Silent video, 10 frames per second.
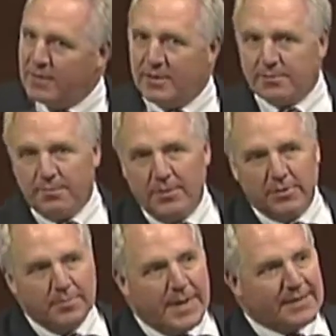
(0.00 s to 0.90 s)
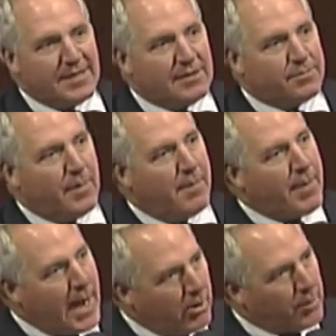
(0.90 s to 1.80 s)
Let's make these
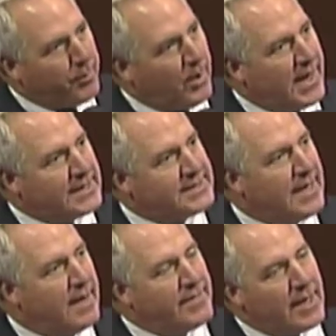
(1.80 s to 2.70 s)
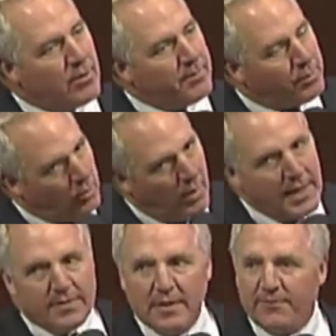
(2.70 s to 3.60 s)
power plants that are
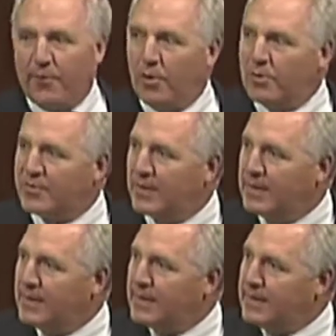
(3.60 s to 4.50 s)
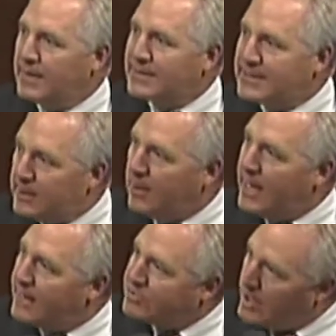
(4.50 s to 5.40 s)
employing these folks still
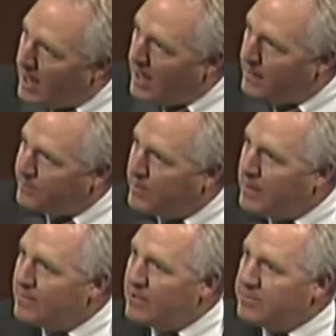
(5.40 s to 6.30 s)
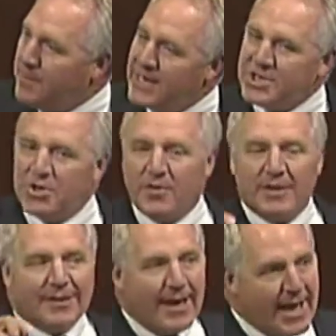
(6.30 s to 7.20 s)
have jobs. Let's make sure the
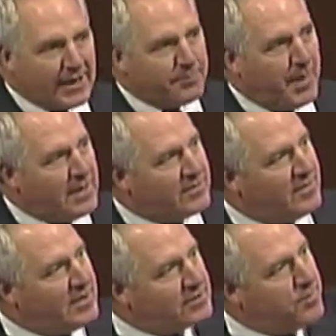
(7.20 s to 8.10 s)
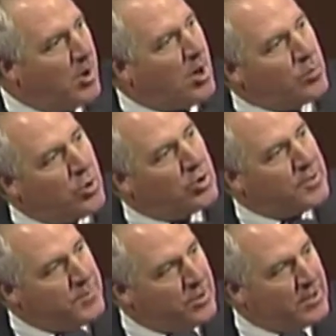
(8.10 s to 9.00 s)
tax base in these small rural
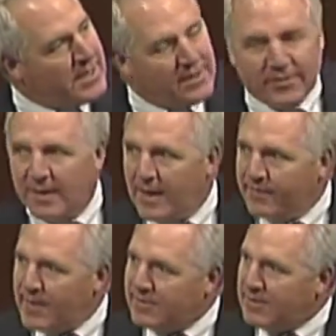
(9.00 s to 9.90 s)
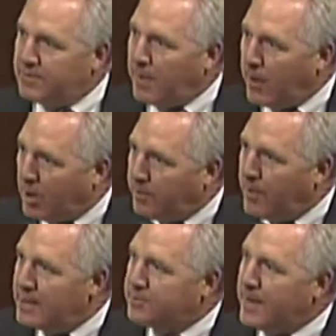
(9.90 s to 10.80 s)
communities that these power
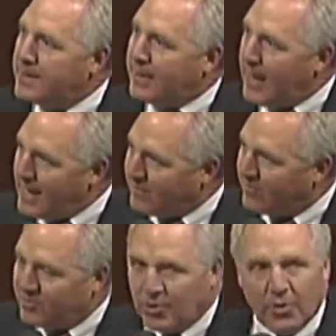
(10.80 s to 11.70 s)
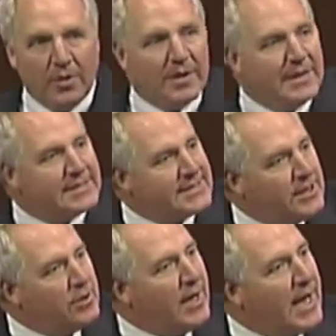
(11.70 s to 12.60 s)
plants pay taxes to
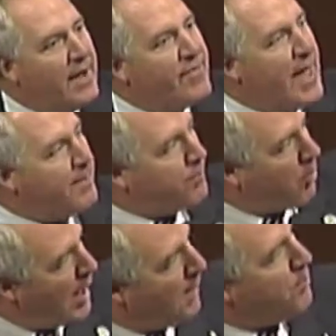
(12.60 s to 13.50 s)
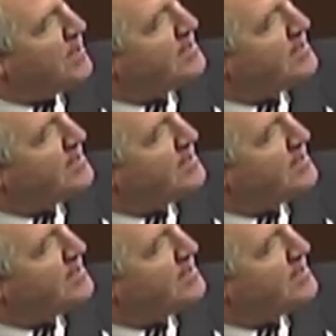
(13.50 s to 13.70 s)
still have that property